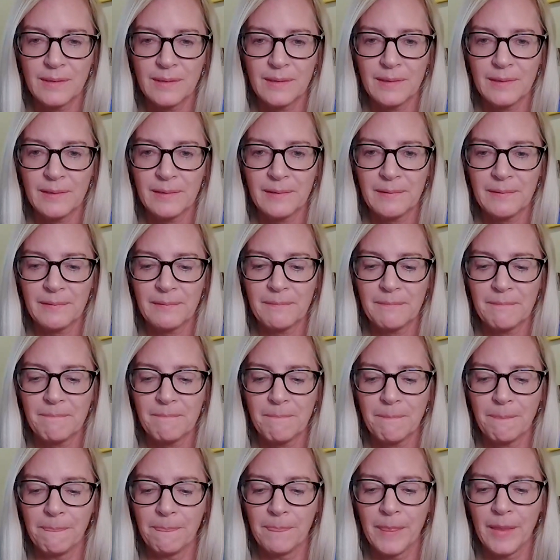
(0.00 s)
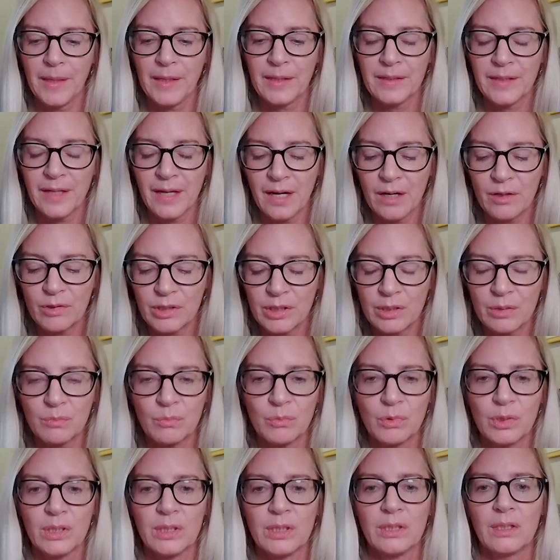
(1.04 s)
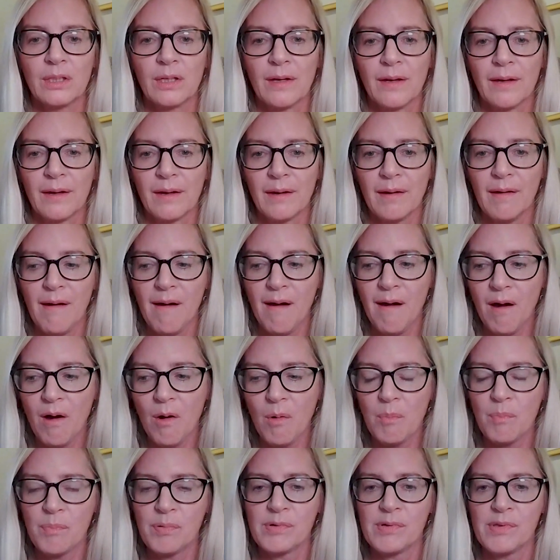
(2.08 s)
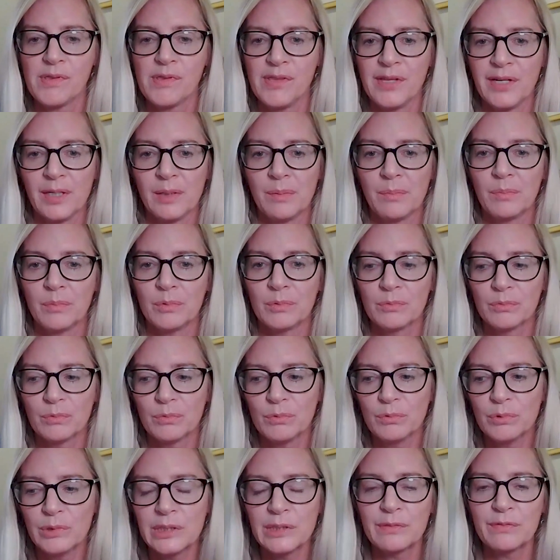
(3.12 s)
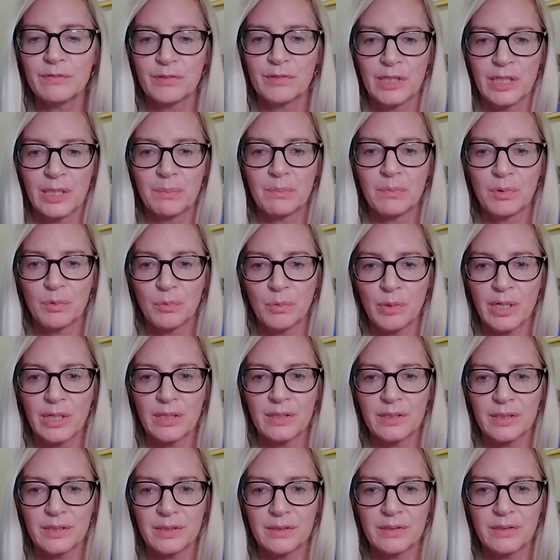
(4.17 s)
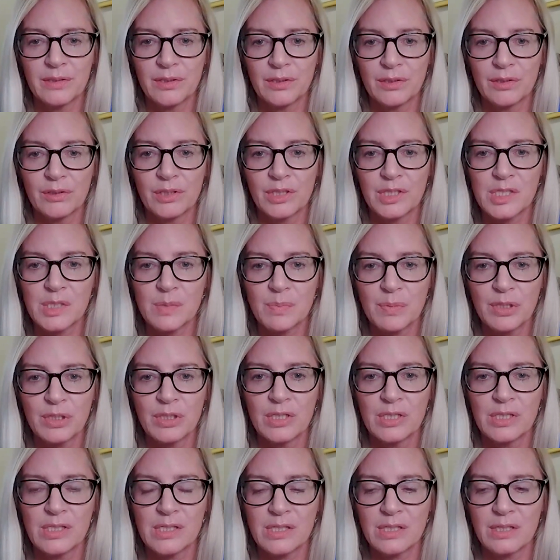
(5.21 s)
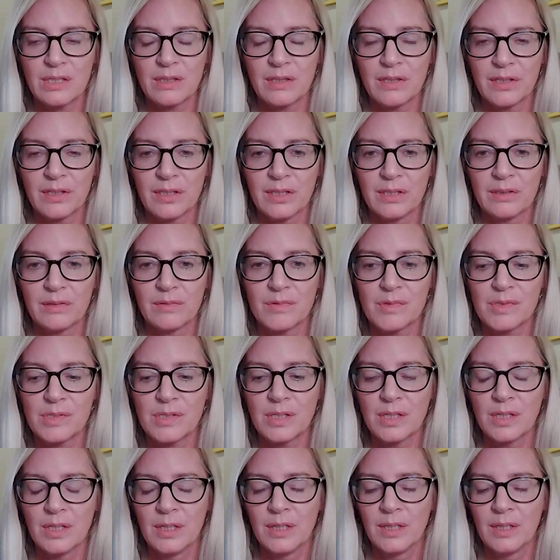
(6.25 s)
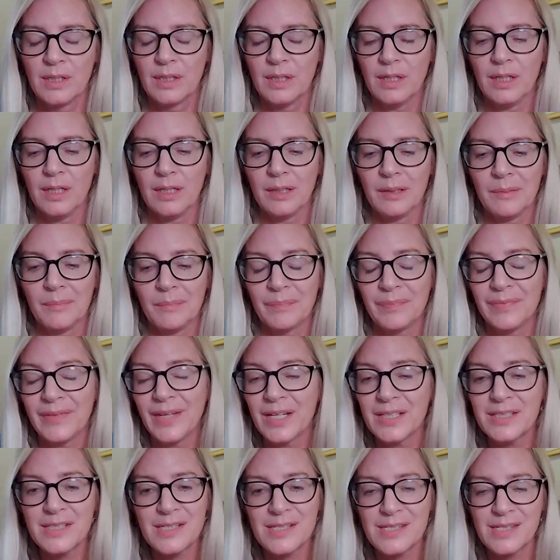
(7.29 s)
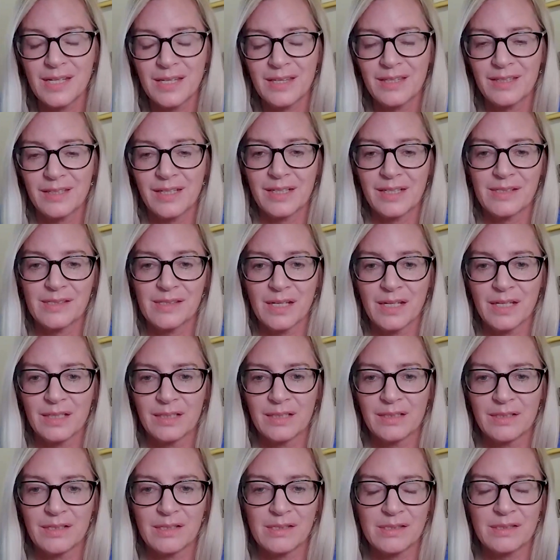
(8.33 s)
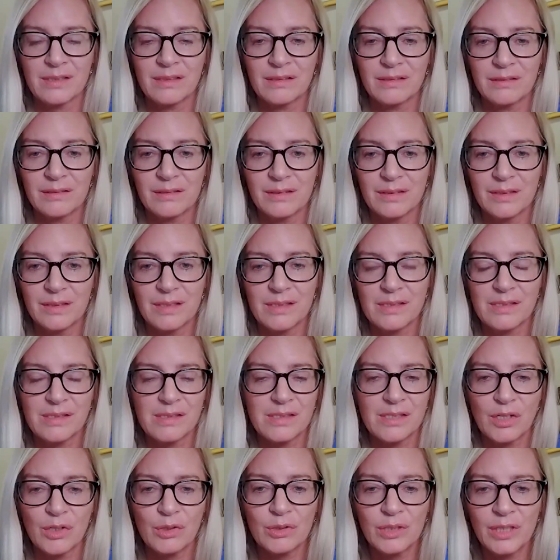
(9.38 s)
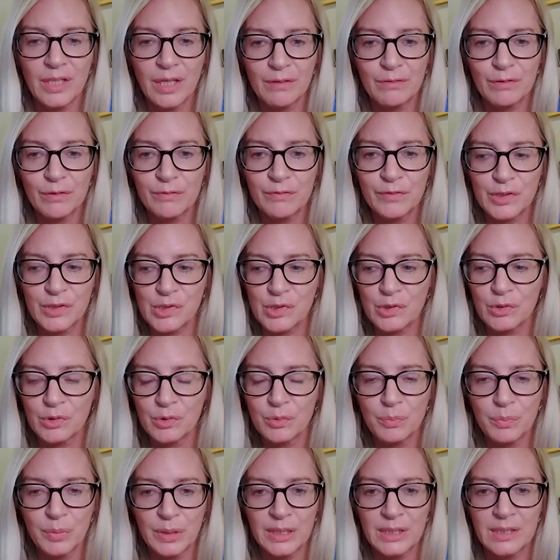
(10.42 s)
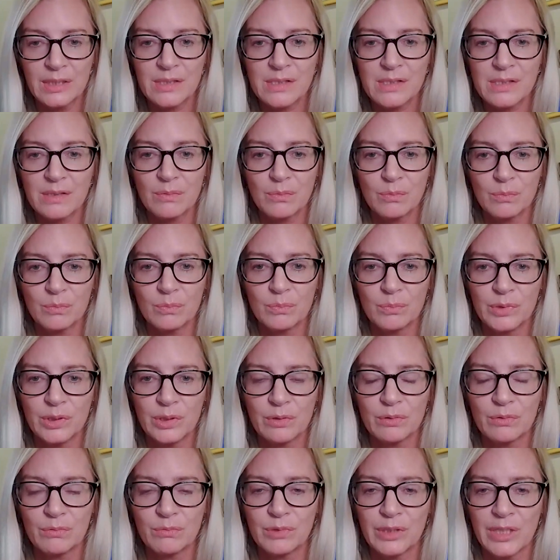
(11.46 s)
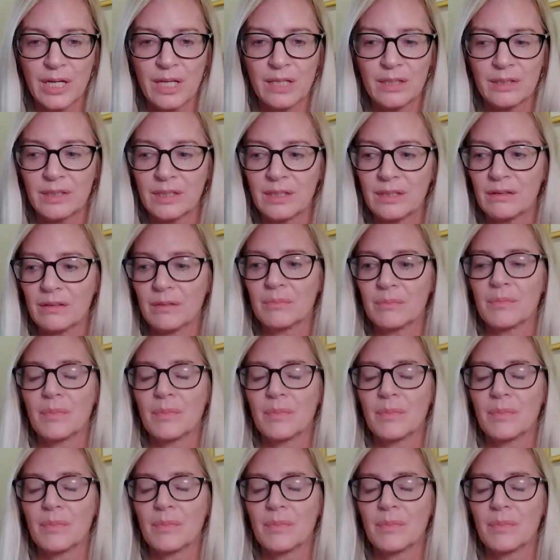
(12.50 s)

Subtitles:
And how can we help them reframe the way that they're experiencing things? Not to say that anxiety doesn't necessarily have a physical base and, reality.